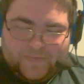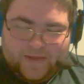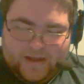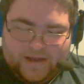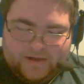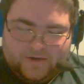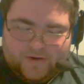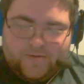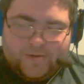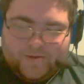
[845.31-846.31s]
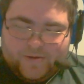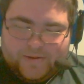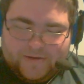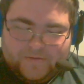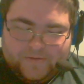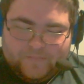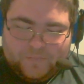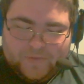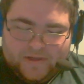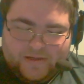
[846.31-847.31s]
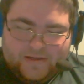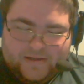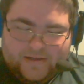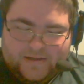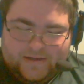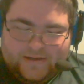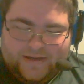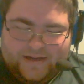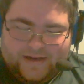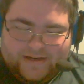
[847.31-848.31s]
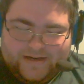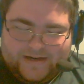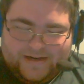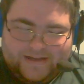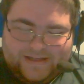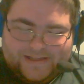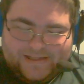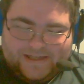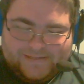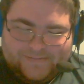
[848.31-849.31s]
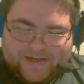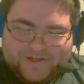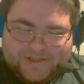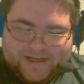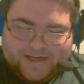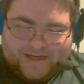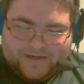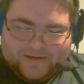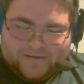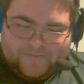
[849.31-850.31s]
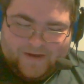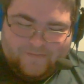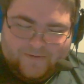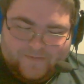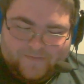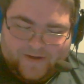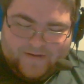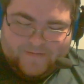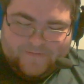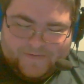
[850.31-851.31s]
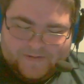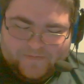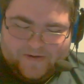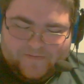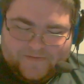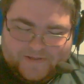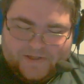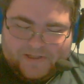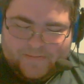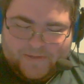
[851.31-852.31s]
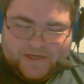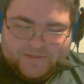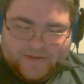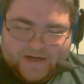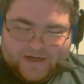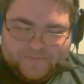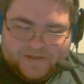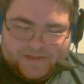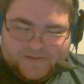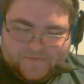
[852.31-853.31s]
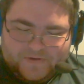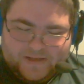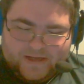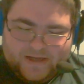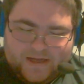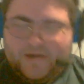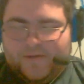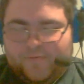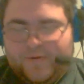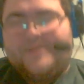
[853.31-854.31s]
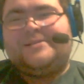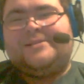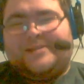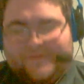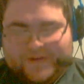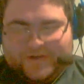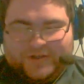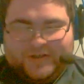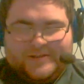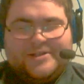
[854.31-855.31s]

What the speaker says: I agree with you on that one. And this next match is a 5-on-5 Survivor Series elimination match, but it's for the women's division.